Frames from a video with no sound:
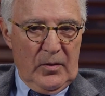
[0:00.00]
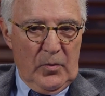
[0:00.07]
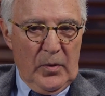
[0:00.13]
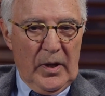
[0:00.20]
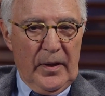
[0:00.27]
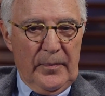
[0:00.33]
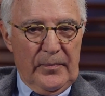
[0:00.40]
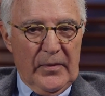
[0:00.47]

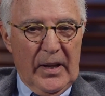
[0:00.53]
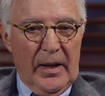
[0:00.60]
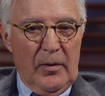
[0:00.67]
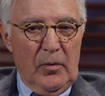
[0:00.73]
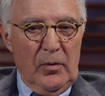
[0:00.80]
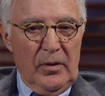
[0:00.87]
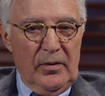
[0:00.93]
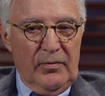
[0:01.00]
Well,
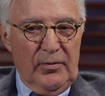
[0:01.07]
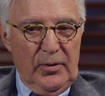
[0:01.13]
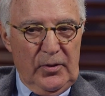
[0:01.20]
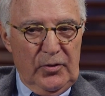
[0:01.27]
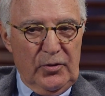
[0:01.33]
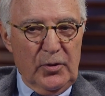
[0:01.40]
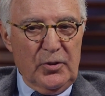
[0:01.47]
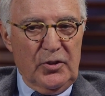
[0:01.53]
I, for
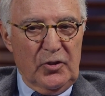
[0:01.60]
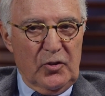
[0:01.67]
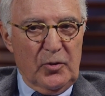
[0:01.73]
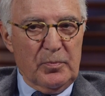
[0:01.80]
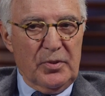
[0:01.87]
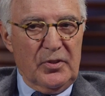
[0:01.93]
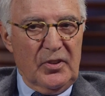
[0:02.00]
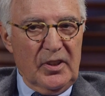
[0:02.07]
the surgeons
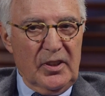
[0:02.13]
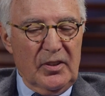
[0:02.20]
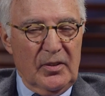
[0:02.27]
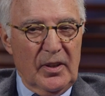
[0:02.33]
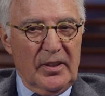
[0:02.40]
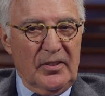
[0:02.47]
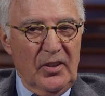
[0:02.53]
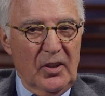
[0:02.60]
in
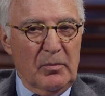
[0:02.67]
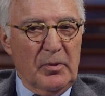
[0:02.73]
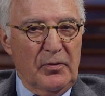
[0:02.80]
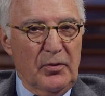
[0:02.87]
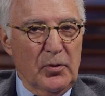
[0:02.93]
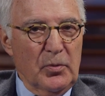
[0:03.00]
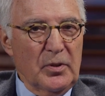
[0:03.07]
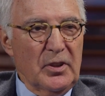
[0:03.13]
particular, I tell them
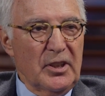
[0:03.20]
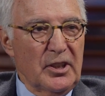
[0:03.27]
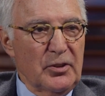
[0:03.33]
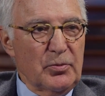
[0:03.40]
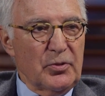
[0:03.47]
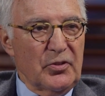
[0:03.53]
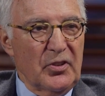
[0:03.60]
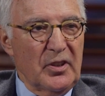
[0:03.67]
if you're really
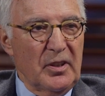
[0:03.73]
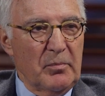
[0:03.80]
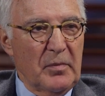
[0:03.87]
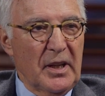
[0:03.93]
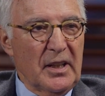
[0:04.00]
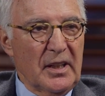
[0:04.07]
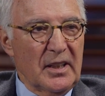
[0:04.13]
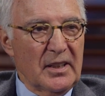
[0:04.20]
interested in
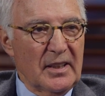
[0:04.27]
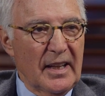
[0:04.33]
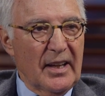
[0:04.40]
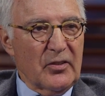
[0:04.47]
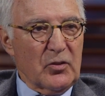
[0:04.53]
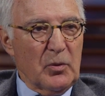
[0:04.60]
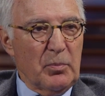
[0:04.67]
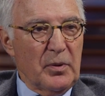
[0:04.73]
making
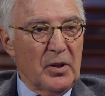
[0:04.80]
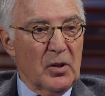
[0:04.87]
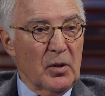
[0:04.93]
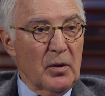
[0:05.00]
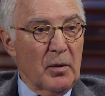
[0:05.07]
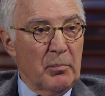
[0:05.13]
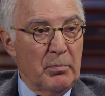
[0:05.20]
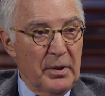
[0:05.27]
endoscopy a,
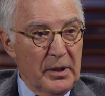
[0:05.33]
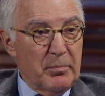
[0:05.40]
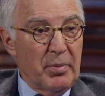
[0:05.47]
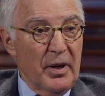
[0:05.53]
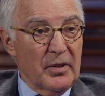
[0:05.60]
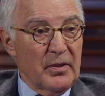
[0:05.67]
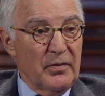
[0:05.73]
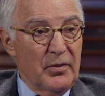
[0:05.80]
a big
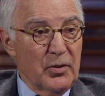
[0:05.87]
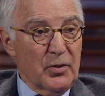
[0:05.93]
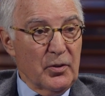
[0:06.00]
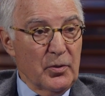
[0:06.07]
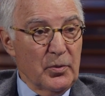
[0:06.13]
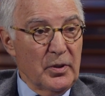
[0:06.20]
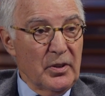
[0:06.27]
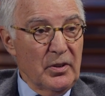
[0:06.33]
part of your
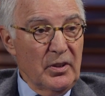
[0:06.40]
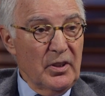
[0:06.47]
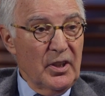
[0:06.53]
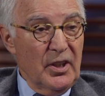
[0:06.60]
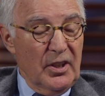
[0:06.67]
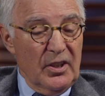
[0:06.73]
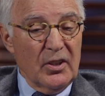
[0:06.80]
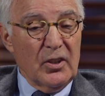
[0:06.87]
career,
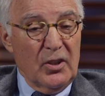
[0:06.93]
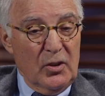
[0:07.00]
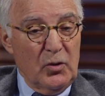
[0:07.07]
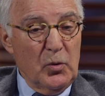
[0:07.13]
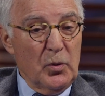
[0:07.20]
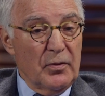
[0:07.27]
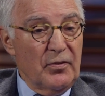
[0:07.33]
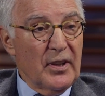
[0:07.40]

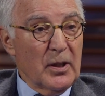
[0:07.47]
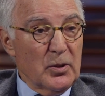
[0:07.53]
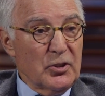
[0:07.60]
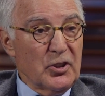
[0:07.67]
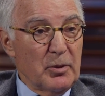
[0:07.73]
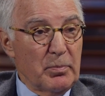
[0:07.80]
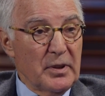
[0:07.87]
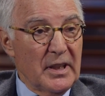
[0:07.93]
do a
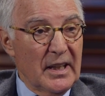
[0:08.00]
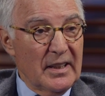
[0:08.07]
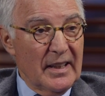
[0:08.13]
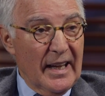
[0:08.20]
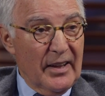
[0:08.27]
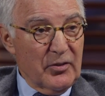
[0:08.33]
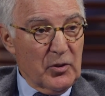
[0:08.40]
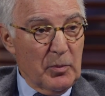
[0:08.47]
fellowship in
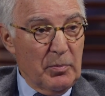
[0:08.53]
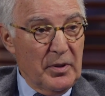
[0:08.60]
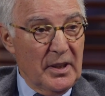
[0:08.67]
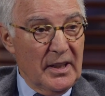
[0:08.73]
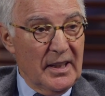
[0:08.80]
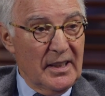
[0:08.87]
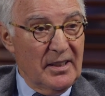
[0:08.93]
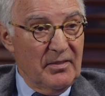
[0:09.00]
endoscopy
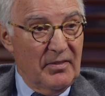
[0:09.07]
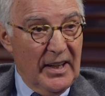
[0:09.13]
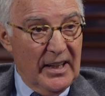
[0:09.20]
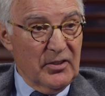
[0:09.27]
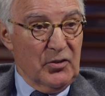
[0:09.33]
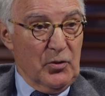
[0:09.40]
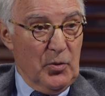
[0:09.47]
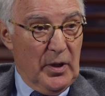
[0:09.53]
and get
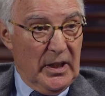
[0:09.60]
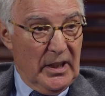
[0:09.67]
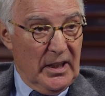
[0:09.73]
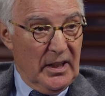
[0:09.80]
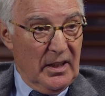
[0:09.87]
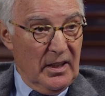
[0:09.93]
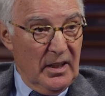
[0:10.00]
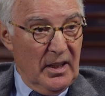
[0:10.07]
advanced
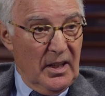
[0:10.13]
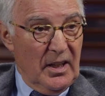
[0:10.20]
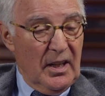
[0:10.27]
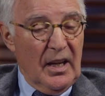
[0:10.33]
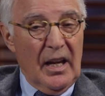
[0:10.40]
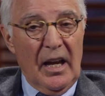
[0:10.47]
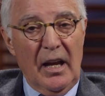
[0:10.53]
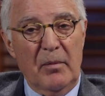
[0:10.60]
training. Mm
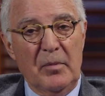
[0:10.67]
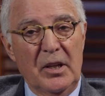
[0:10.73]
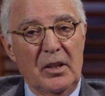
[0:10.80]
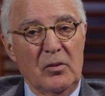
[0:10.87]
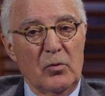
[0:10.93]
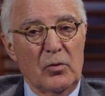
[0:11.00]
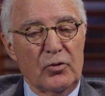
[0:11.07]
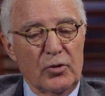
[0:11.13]
-hmm. I
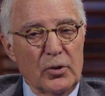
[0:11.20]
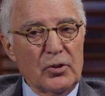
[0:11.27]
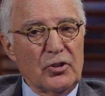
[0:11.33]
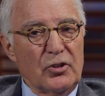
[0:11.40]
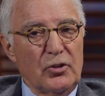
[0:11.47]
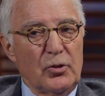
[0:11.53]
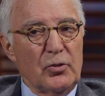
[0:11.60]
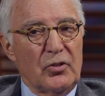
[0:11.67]
mean,
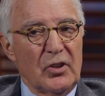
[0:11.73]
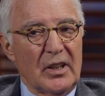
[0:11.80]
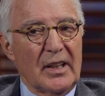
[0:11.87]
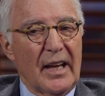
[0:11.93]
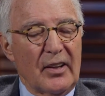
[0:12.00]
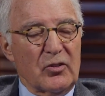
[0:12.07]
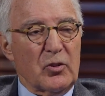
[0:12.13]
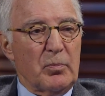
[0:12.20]
surgeons use
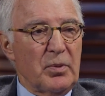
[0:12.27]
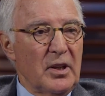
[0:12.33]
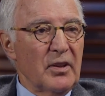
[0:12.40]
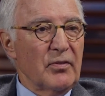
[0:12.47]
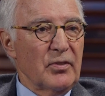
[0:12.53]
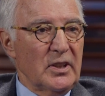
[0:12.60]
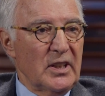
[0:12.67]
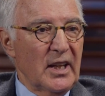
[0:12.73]
endoscopy
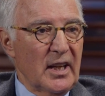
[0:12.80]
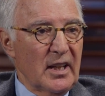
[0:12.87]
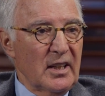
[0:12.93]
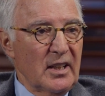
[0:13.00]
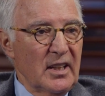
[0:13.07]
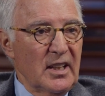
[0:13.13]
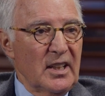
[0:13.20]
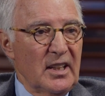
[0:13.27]
every day.
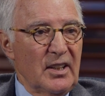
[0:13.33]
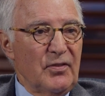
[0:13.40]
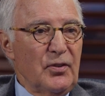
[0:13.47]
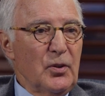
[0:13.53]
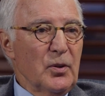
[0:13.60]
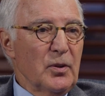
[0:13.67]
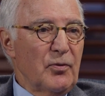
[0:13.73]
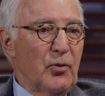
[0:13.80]
If
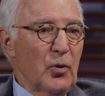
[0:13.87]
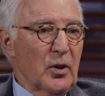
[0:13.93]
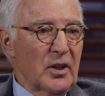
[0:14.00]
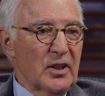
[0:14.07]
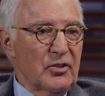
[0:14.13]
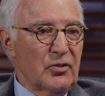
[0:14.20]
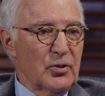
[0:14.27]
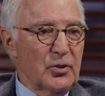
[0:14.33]
you're a
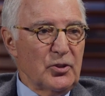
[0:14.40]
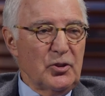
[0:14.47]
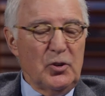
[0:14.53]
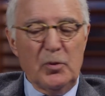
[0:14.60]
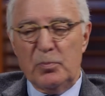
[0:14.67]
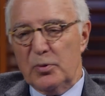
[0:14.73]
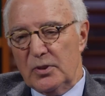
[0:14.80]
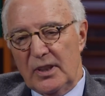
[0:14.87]
foregut surgeon,
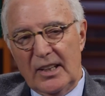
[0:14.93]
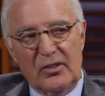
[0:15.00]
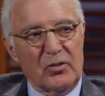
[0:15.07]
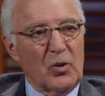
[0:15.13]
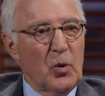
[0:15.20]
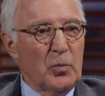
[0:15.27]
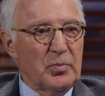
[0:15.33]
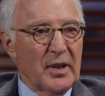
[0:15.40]
you put that
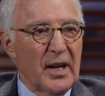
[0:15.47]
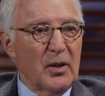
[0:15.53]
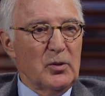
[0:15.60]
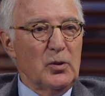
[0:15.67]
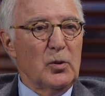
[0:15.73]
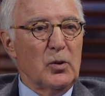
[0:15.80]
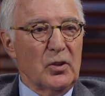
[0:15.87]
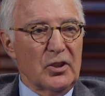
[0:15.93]
scope down,
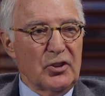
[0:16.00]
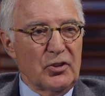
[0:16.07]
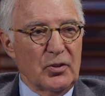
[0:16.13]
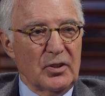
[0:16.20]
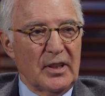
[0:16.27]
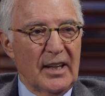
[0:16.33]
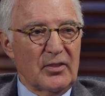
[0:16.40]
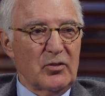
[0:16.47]
you look at
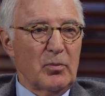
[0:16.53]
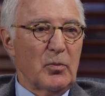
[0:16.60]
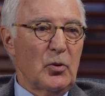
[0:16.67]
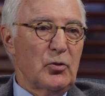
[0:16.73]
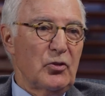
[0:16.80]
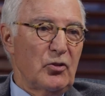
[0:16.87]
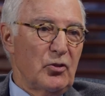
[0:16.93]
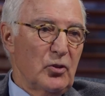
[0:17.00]
your
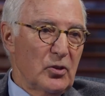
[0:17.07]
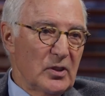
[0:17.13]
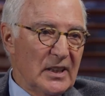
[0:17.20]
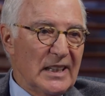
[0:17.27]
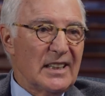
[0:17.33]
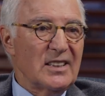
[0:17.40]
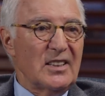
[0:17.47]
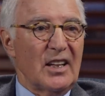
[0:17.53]
anastomosis, you
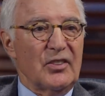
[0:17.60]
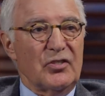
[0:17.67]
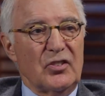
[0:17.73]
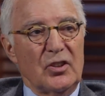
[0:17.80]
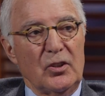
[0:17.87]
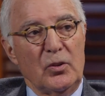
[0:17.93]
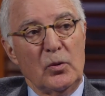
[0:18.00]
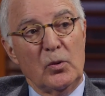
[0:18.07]
leak test
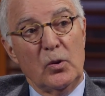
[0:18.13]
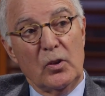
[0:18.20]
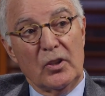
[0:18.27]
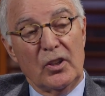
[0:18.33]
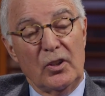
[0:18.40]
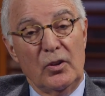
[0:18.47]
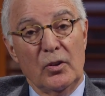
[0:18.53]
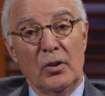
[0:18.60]
it, you look
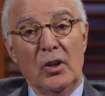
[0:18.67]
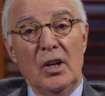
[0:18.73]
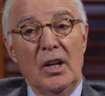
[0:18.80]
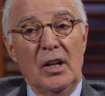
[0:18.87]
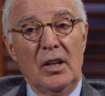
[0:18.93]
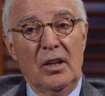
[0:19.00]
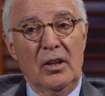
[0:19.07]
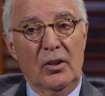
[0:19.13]
at your
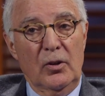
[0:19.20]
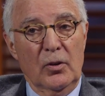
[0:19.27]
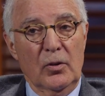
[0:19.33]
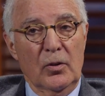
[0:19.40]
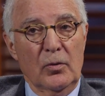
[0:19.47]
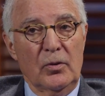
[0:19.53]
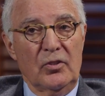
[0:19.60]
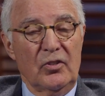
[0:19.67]

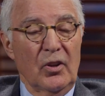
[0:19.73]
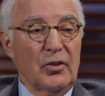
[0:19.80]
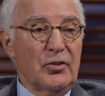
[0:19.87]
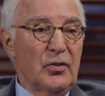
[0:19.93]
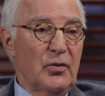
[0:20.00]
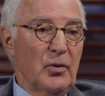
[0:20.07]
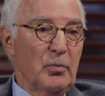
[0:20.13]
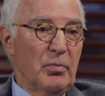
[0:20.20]
your
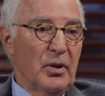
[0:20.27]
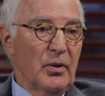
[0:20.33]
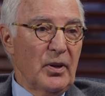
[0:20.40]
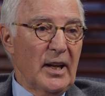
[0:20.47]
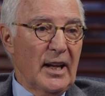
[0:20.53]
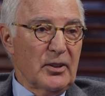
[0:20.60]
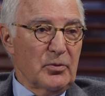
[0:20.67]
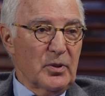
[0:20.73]
results of your
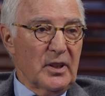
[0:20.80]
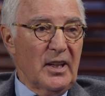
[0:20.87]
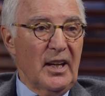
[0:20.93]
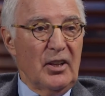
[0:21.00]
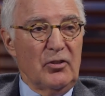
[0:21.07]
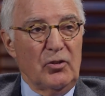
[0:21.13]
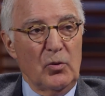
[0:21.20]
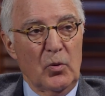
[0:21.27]
bariatric
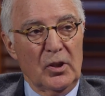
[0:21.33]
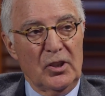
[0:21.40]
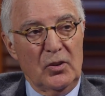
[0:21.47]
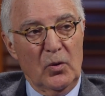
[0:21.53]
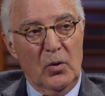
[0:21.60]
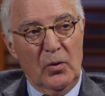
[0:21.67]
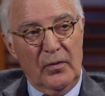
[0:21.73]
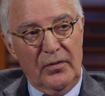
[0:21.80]
case. You want to
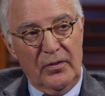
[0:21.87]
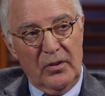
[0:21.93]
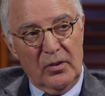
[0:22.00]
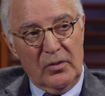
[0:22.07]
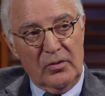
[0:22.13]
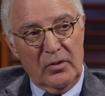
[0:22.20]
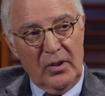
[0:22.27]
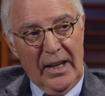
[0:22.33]
know if
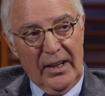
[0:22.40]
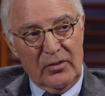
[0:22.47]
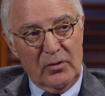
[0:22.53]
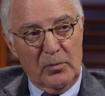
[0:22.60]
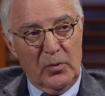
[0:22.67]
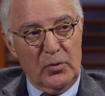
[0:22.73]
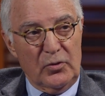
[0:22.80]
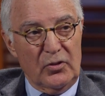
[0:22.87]
the
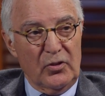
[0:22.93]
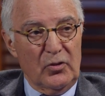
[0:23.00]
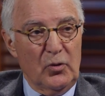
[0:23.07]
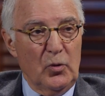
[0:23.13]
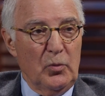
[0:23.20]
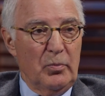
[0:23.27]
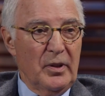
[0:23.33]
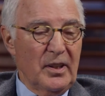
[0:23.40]
anastomosis is
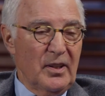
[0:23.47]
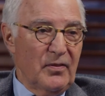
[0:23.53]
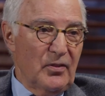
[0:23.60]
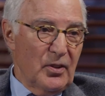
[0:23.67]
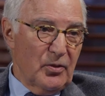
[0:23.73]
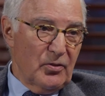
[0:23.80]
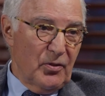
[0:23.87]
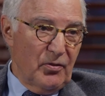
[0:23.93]
too big, if
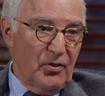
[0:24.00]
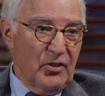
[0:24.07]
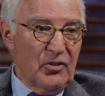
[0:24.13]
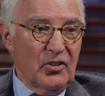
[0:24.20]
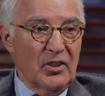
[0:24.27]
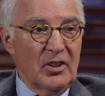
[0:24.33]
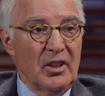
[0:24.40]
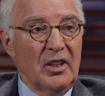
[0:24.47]
there's a
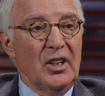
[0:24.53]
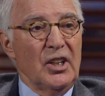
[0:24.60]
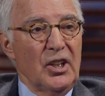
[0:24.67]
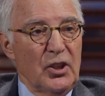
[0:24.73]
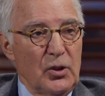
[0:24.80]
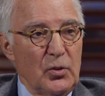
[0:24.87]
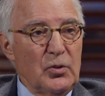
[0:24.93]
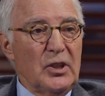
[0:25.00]
fistula.
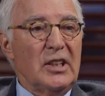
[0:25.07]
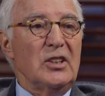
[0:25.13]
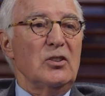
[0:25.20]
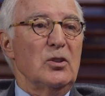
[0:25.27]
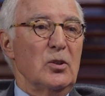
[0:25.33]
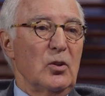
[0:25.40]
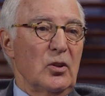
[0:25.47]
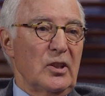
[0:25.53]
You need
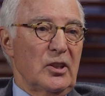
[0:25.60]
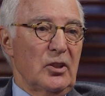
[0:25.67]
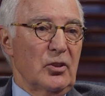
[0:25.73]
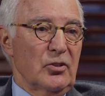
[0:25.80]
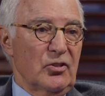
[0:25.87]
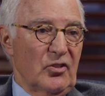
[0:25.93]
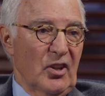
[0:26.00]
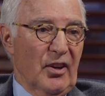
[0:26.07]
to look at
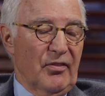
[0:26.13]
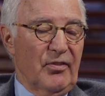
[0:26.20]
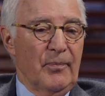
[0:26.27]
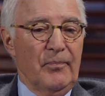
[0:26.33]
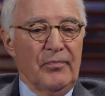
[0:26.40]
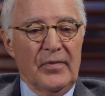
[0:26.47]
your stuff.